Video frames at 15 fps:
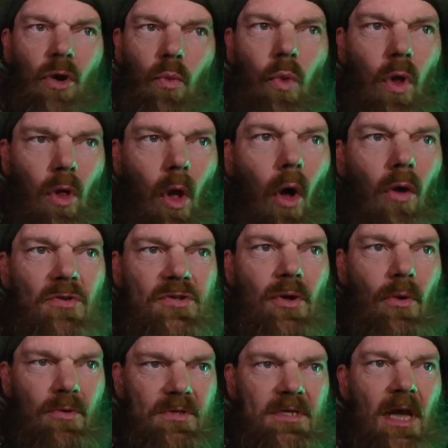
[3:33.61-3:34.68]
will
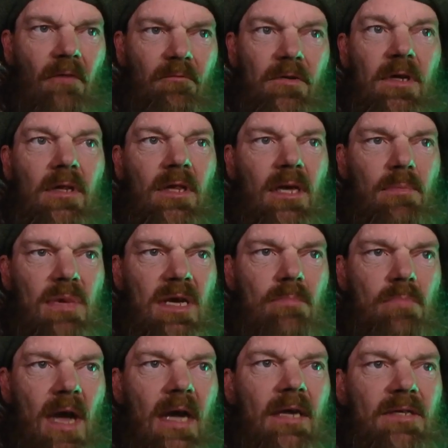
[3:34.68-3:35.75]
also definitely be
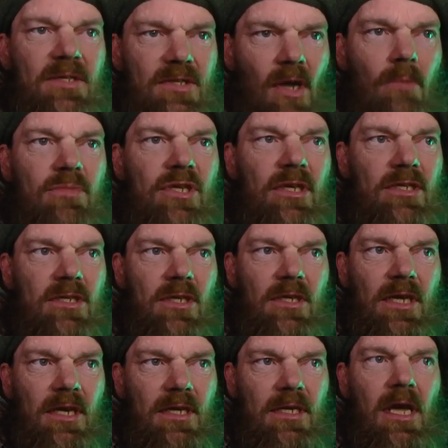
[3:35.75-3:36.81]
made subject to
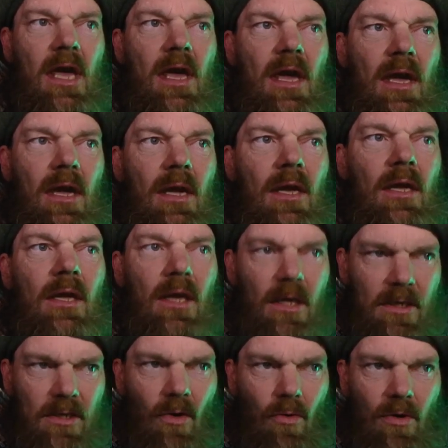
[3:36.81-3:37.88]
decay
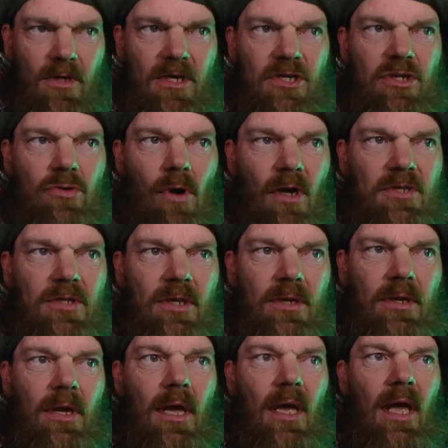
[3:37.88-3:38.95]
or
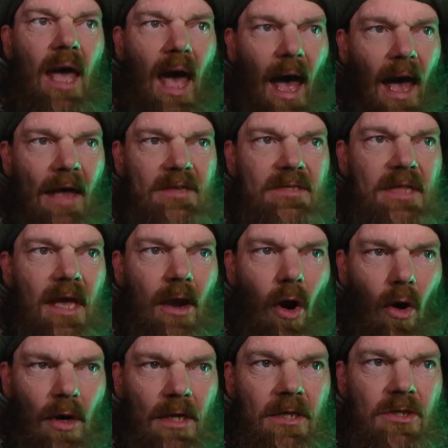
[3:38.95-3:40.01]
destruction, as they
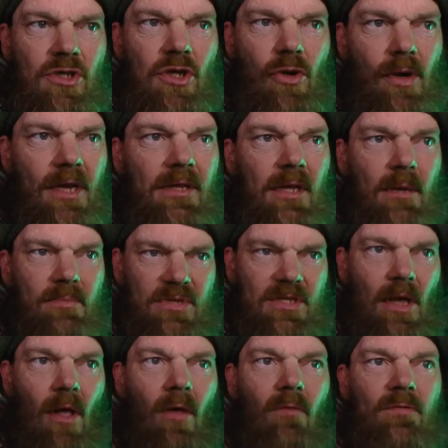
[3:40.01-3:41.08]
are injuring
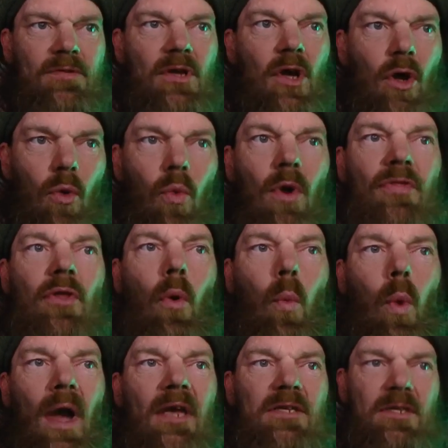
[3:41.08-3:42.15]
themselves with the
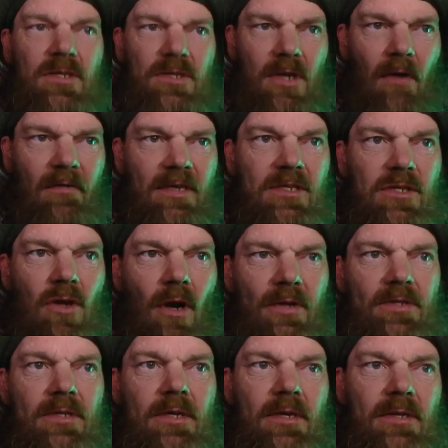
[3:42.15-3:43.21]
wages of
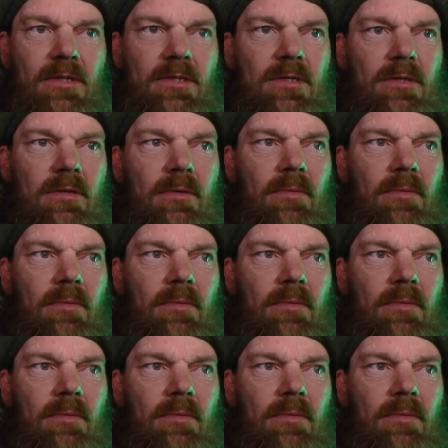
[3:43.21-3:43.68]
injustice.